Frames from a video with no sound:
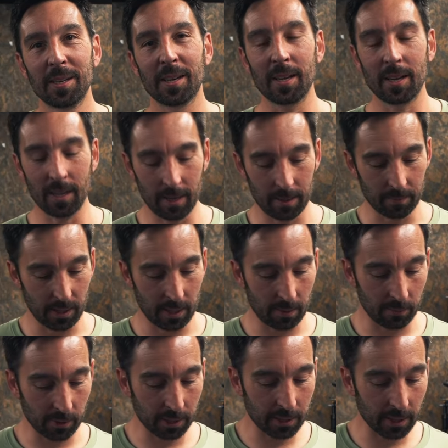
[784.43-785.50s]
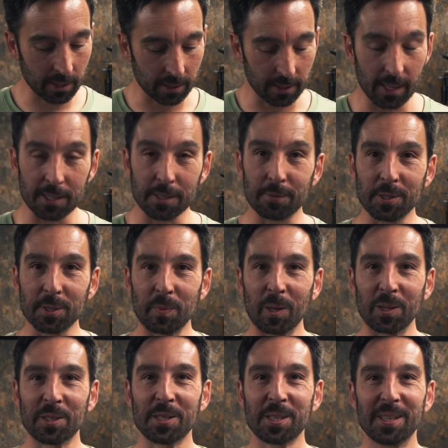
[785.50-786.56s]
and we didn't get a
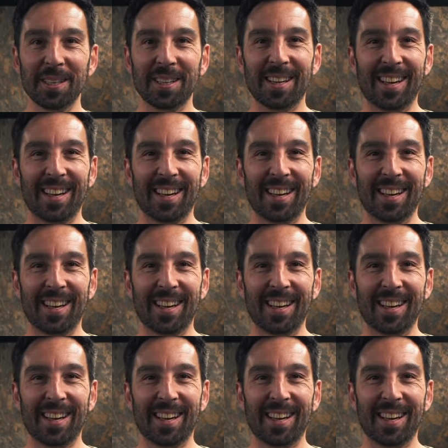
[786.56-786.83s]
response.